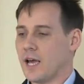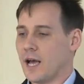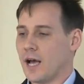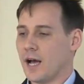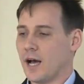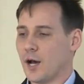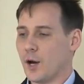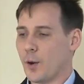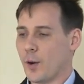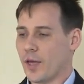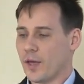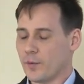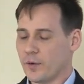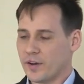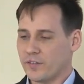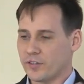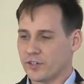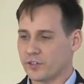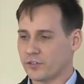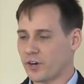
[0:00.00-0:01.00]
Uh, and we
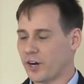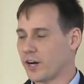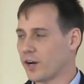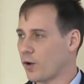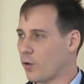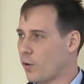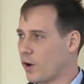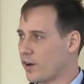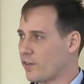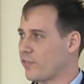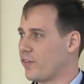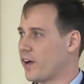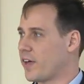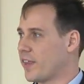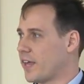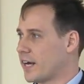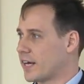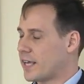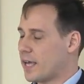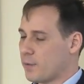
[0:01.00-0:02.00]
have to try and quantify
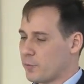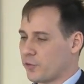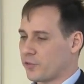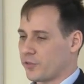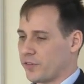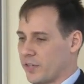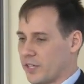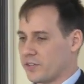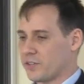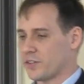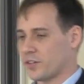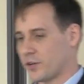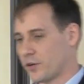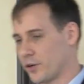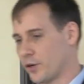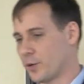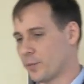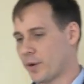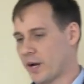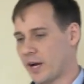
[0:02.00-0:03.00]
that chemistry that's
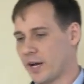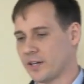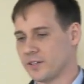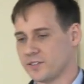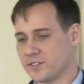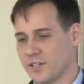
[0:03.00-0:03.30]
occurring behind,